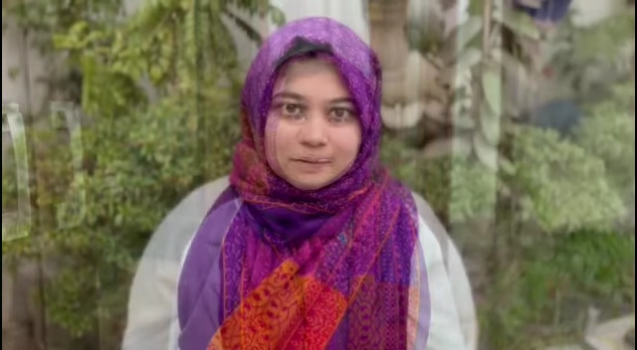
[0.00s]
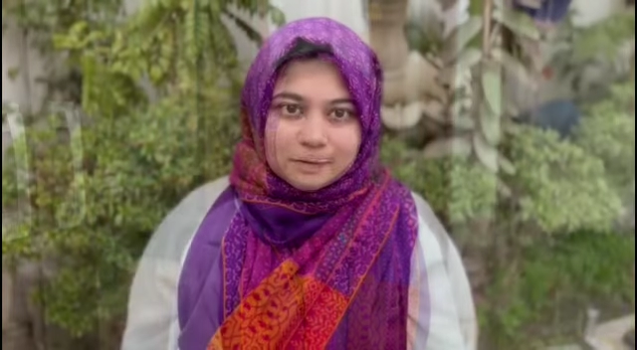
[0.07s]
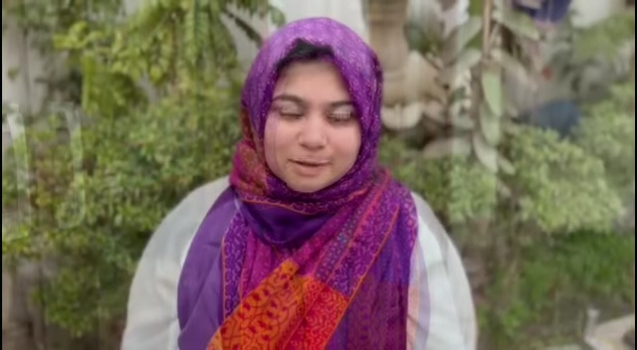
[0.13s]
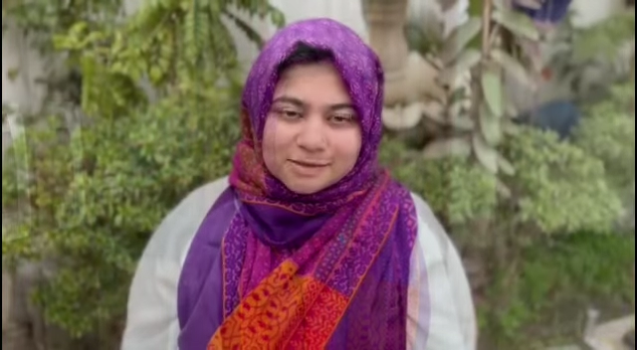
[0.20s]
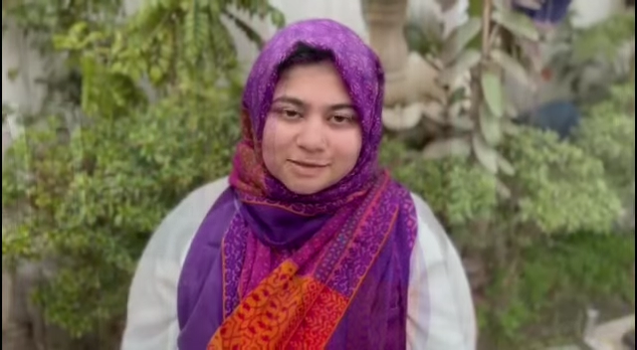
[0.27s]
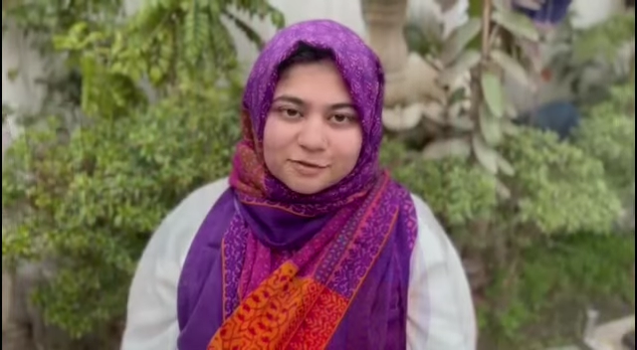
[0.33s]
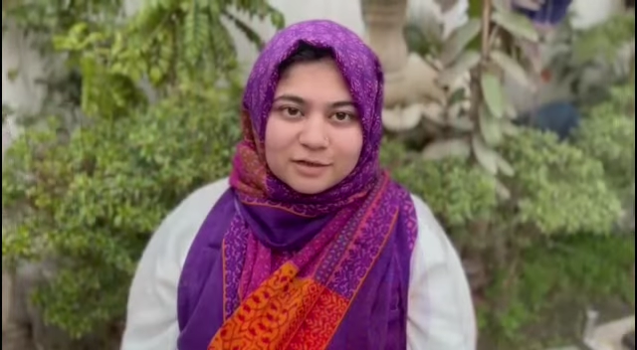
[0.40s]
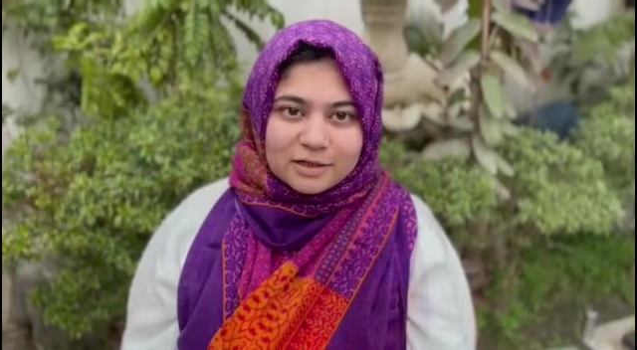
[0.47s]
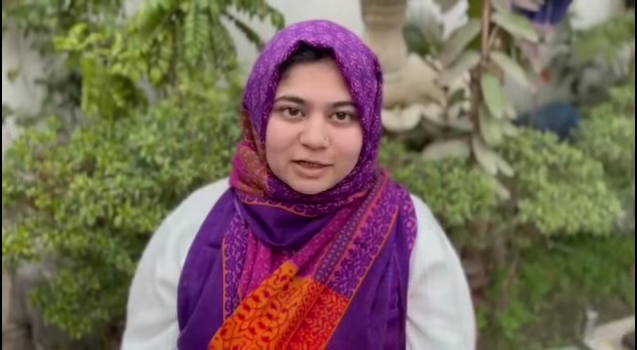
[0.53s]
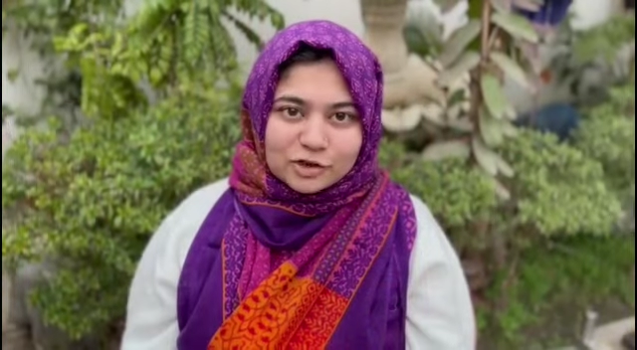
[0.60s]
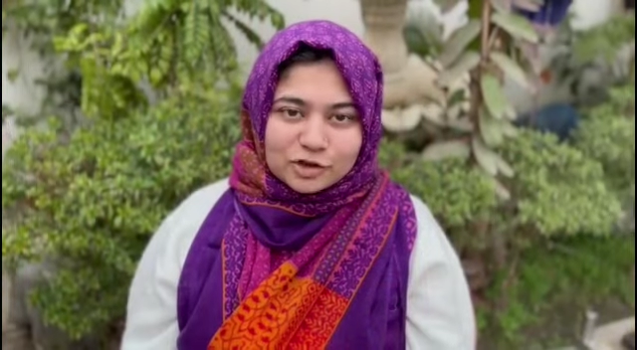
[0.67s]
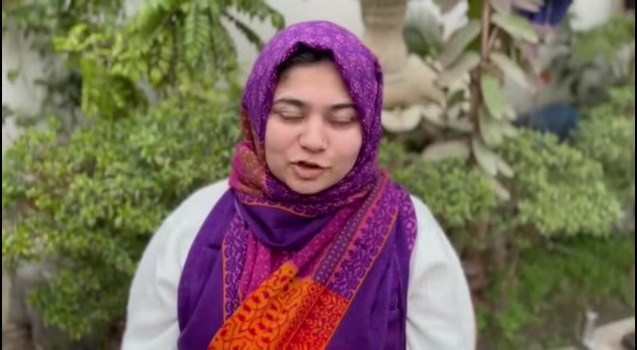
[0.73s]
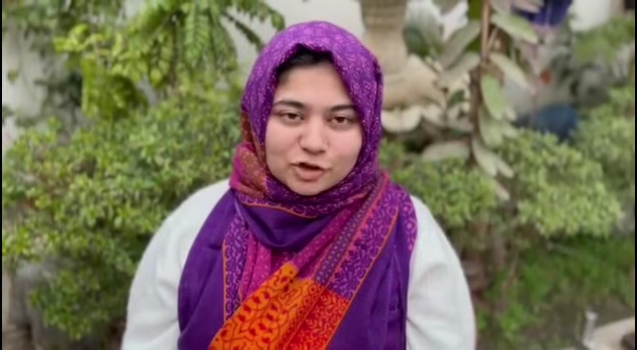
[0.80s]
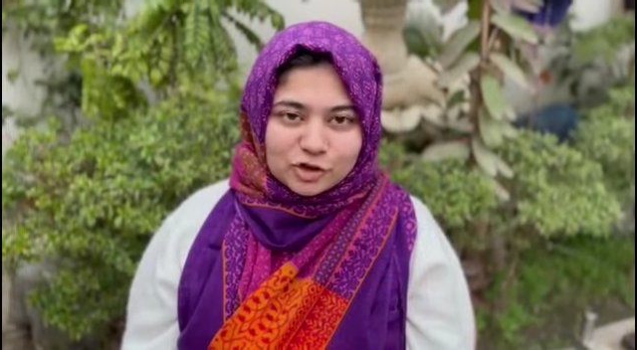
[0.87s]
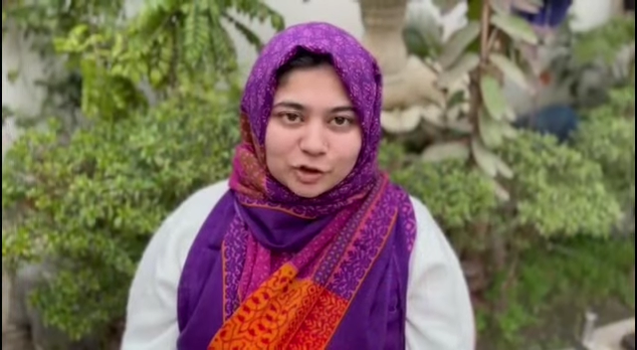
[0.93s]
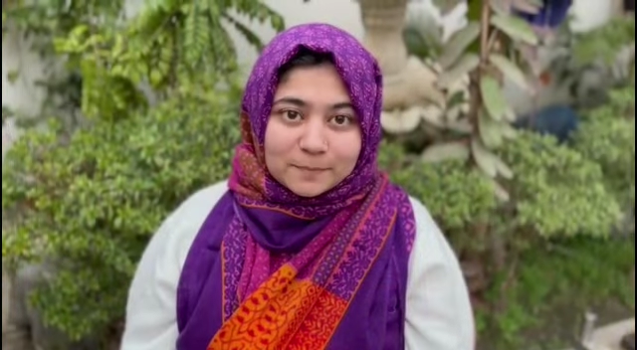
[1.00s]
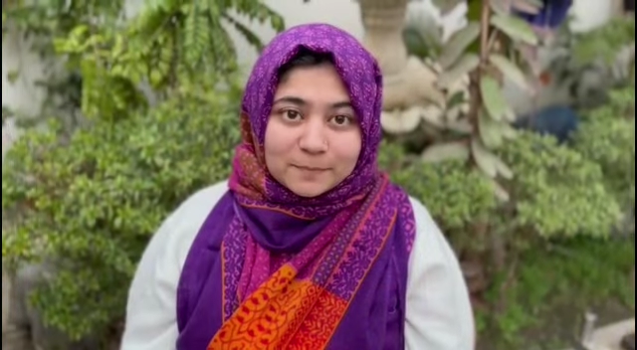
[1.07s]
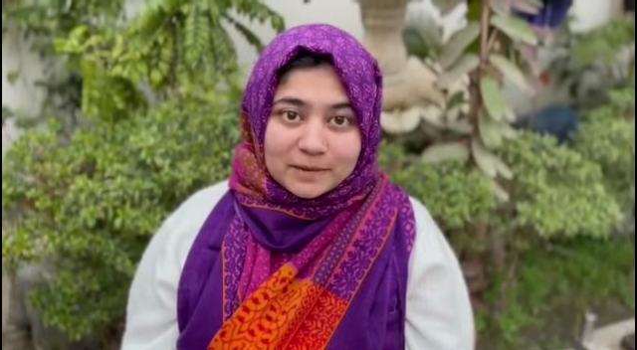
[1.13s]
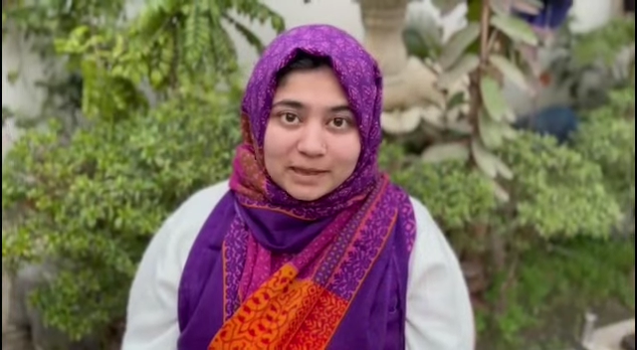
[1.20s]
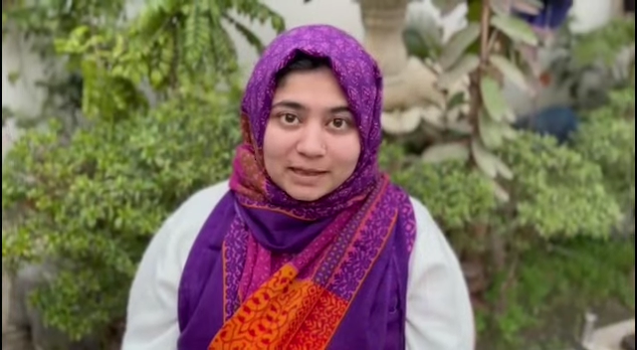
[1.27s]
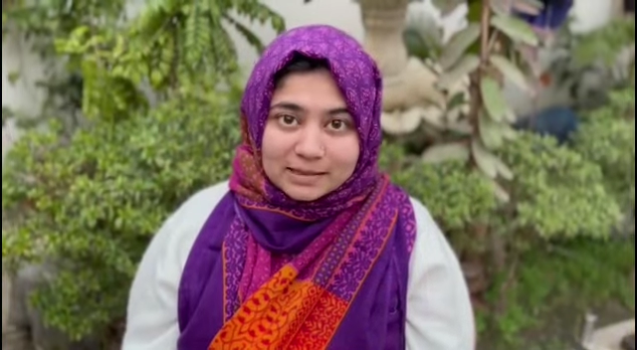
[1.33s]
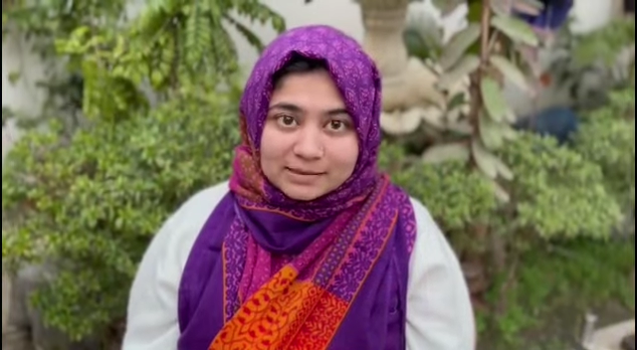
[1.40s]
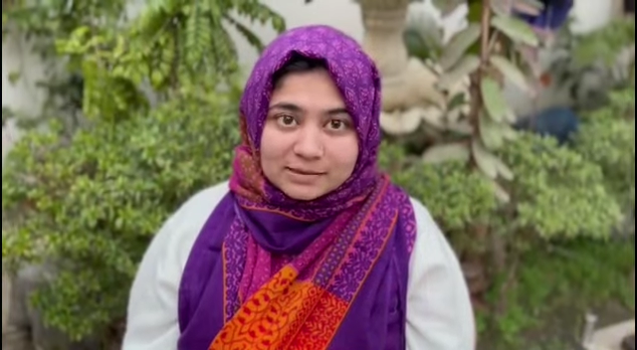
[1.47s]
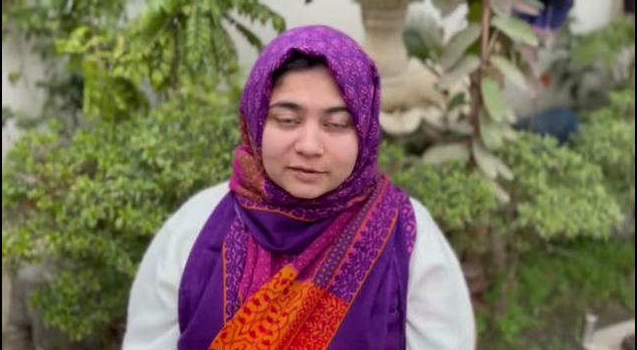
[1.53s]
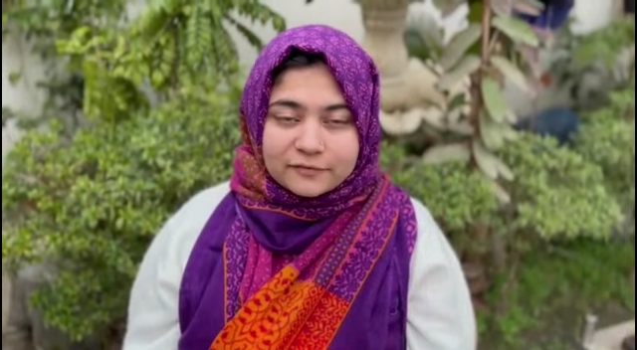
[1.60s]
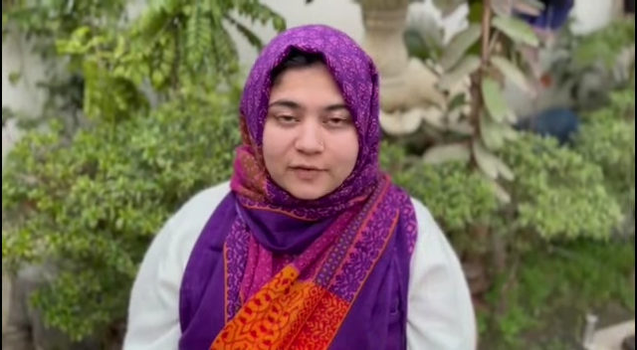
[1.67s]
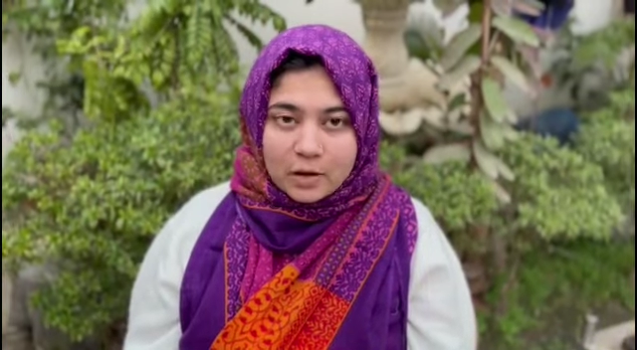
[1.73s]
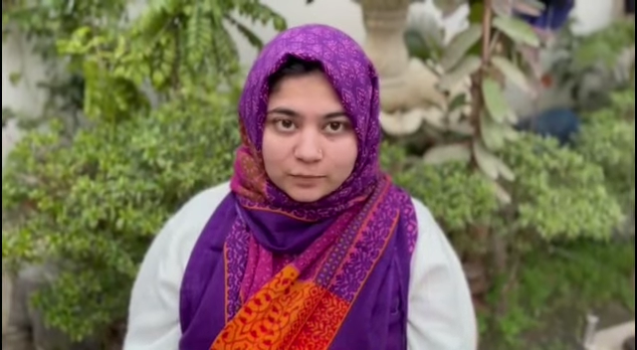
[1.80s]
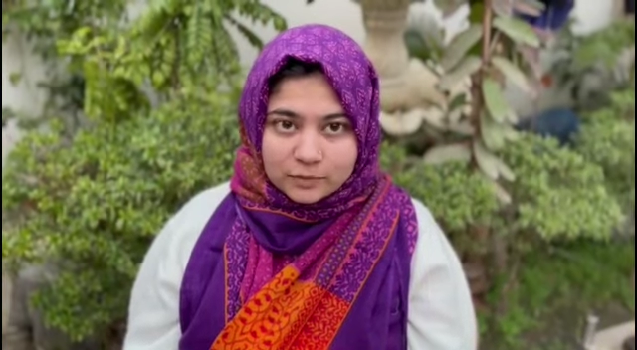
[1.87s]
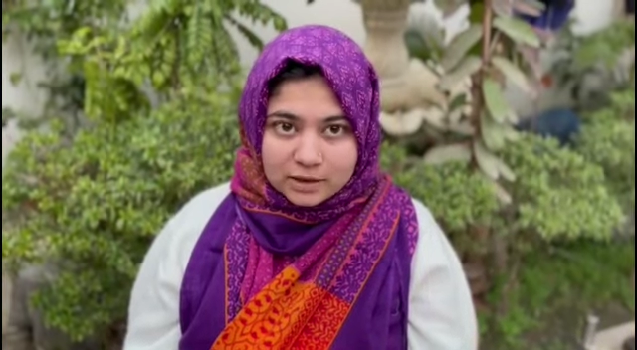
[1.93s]
This relationship lays the
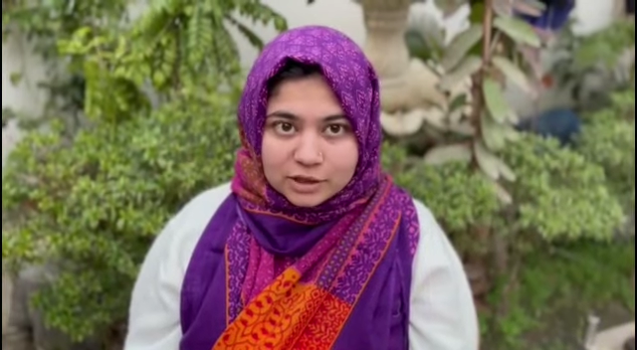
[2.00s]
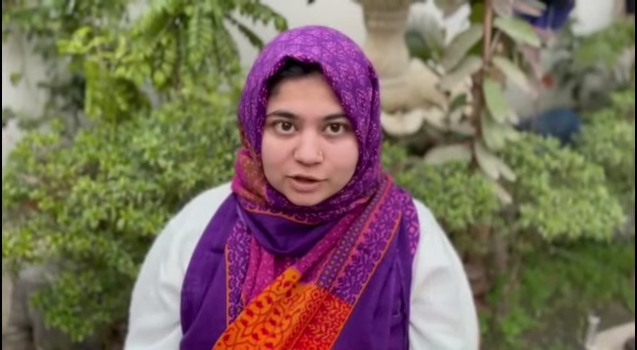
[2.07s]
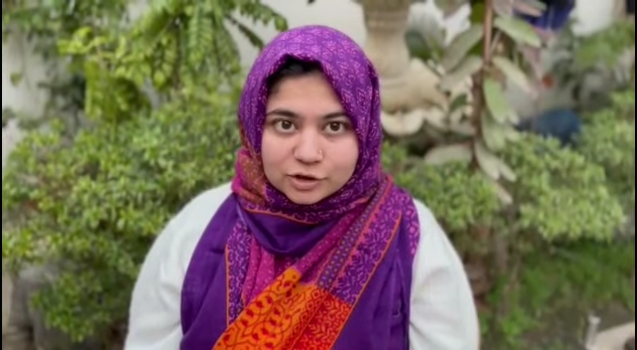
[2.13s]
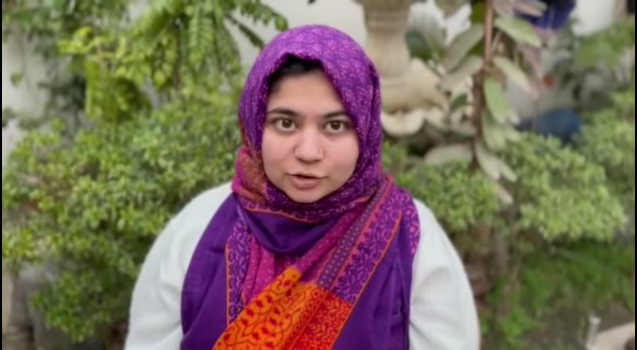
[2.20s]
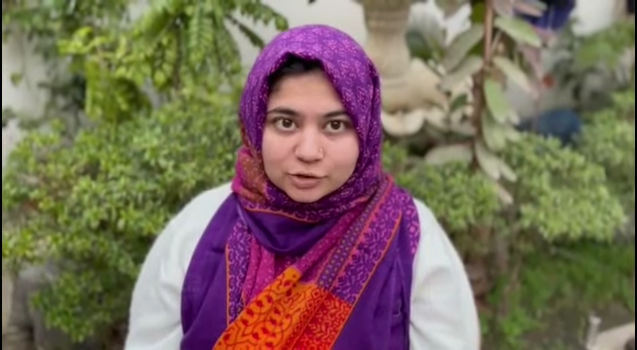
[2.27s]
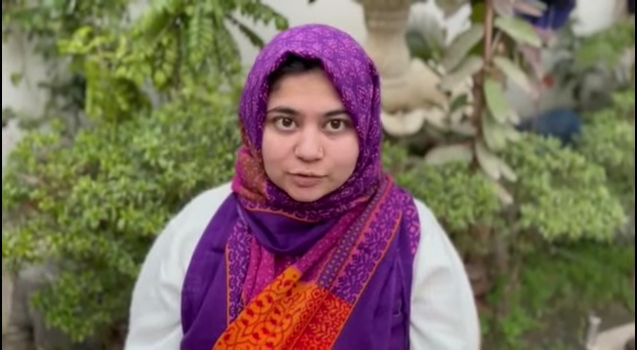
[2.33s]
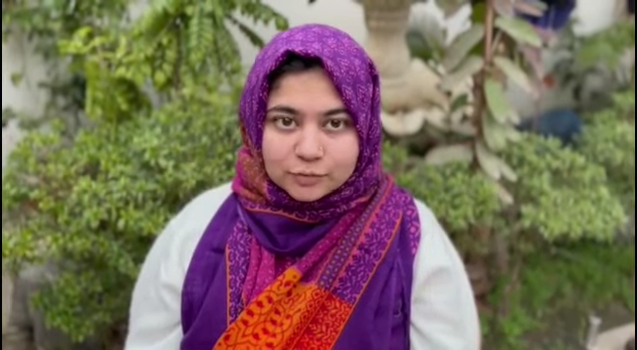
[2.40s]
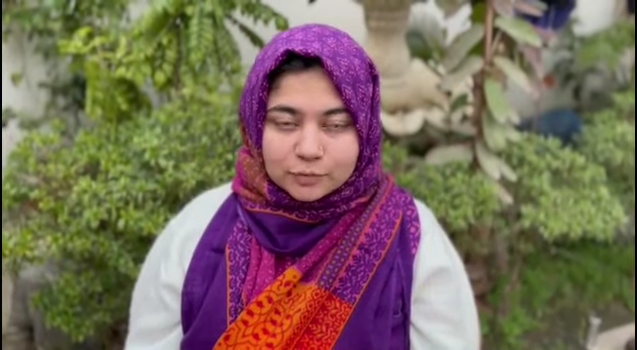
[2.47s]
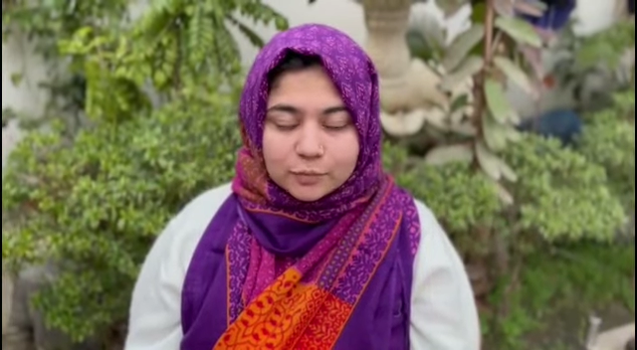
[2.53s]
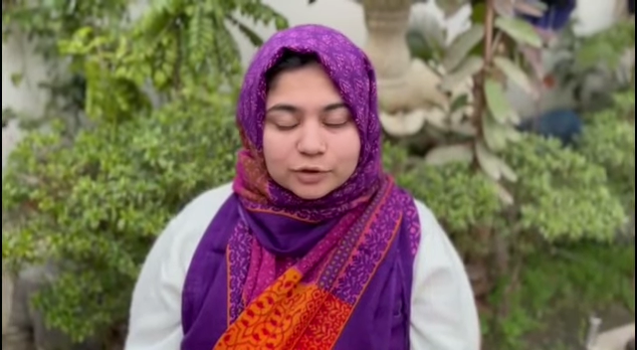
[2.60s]
foundation